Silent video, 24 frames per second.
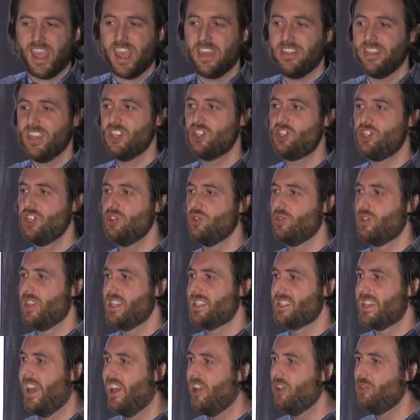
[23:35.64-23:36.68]
And they do. They
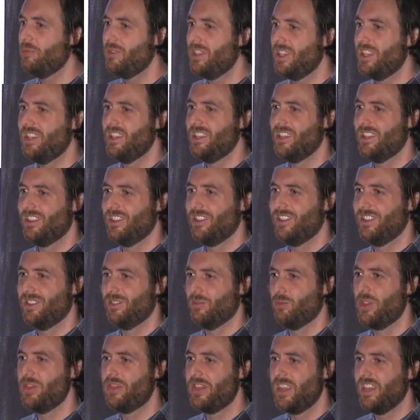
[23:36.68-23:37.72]
tell me
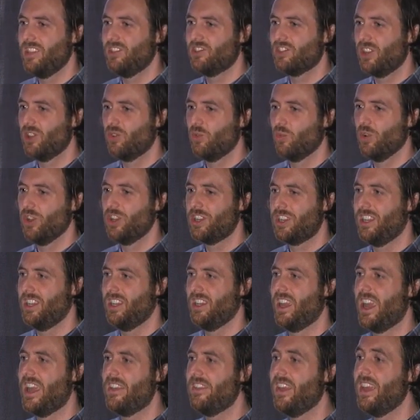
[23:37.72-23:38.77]
when things aren't
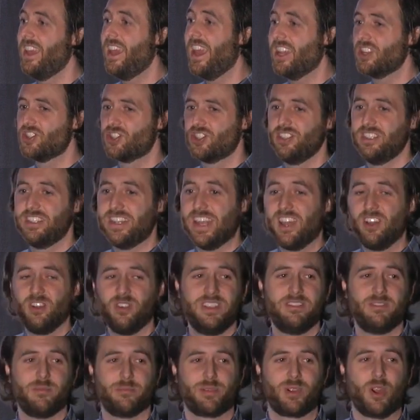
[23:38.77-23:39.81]
working. And they actually now
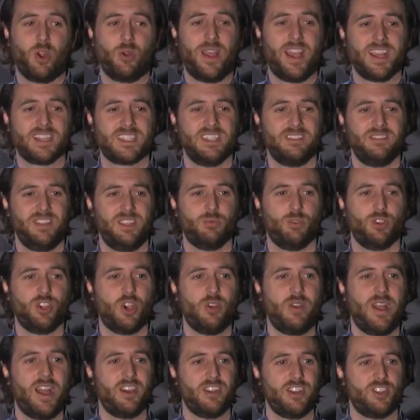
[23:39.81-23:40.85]
even proactively will
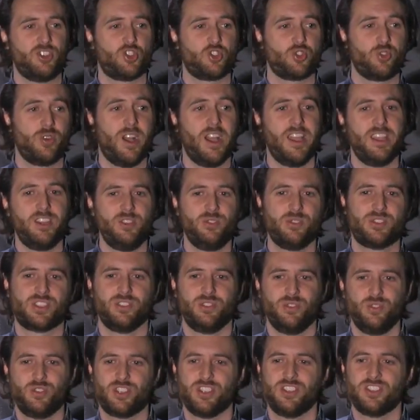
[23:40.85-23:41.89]
go out and try new
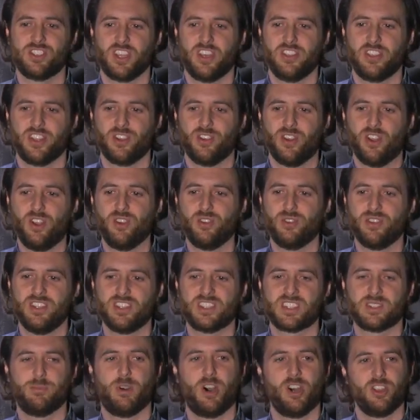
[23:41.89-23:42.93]
solutions on their own
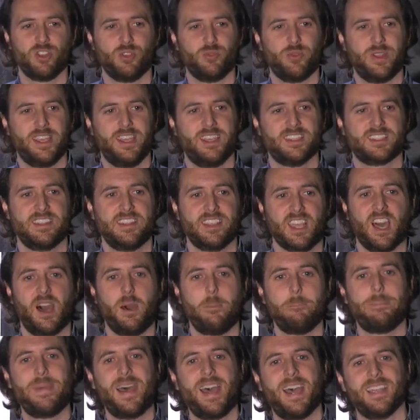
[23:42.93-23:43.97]
in smaller ways and then
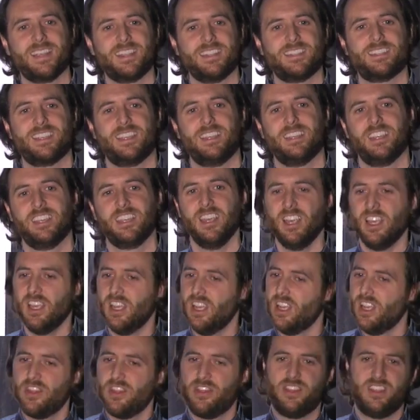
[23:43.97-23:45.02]
come back and say, like,
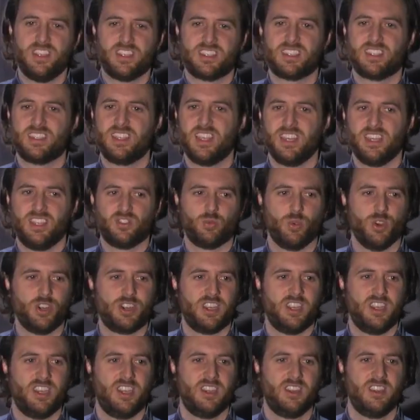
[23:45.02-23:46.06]
this thing is
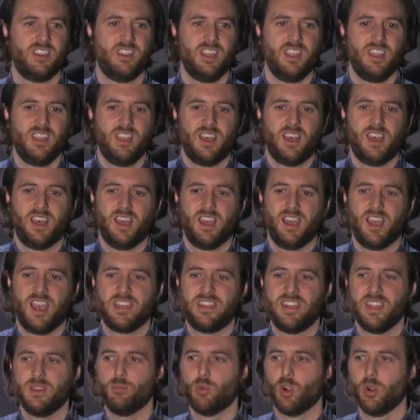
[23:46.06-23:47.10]
working.
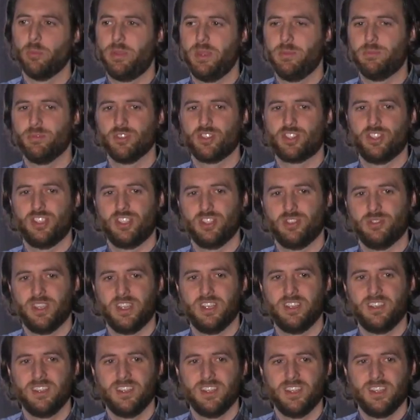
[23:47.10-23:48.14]
I think more people should do
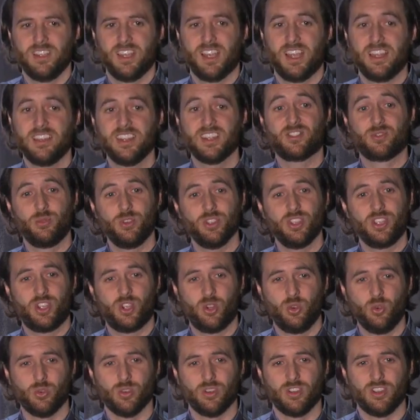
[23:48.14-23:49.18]
it. I think that's really
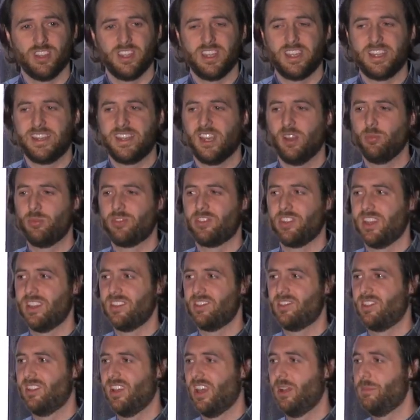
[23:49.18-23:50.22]
cool. And it helps
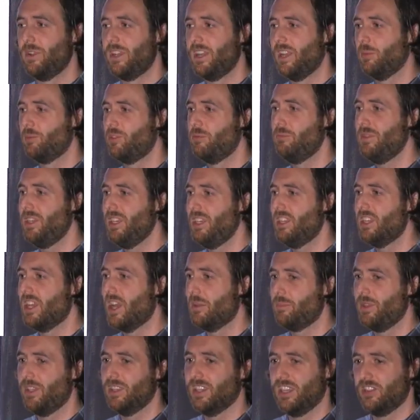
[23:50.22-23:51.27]
us. It helps me
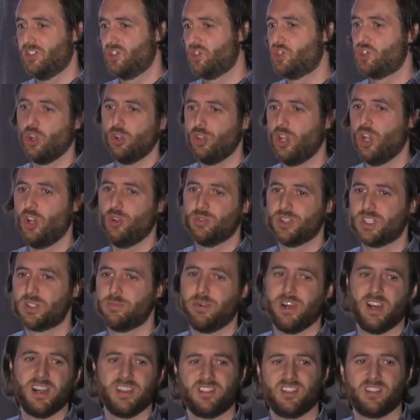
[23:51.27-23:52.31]
not be, like, solo
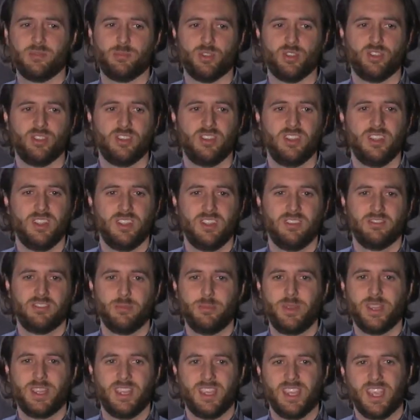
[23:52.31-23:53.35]
responsible for
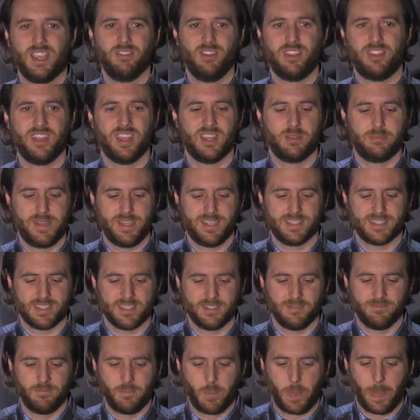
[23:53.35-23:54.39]
making everything
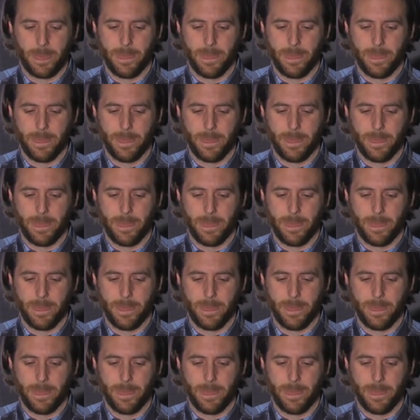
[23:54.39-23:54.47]
amazing.